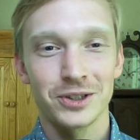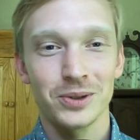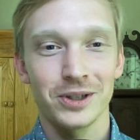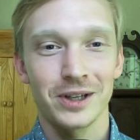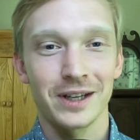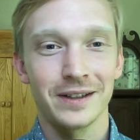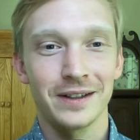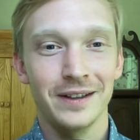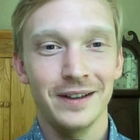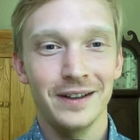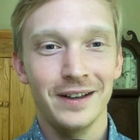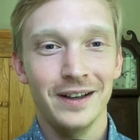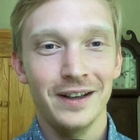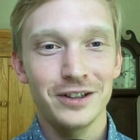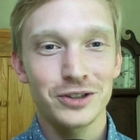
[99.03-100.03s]
to see you again.
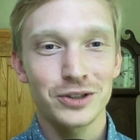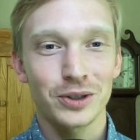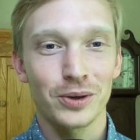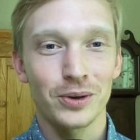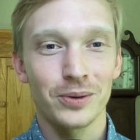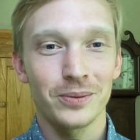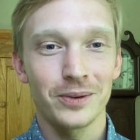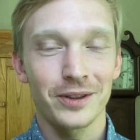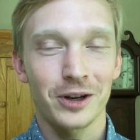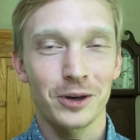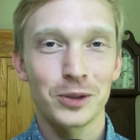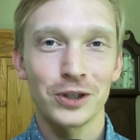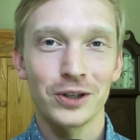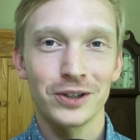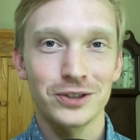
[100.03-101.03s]
So thought
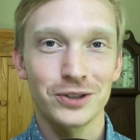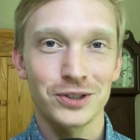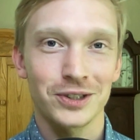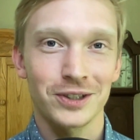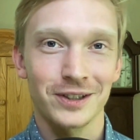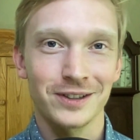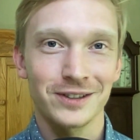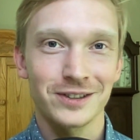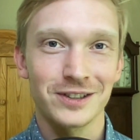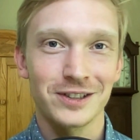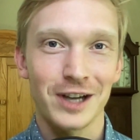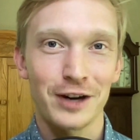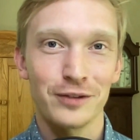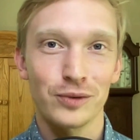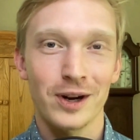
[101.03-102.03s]
it'd be good just to to
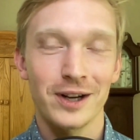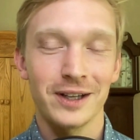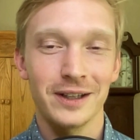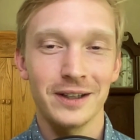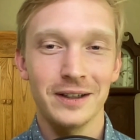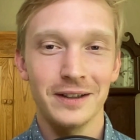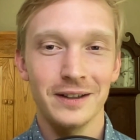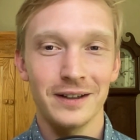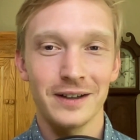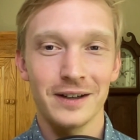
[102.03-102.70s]
dive right in.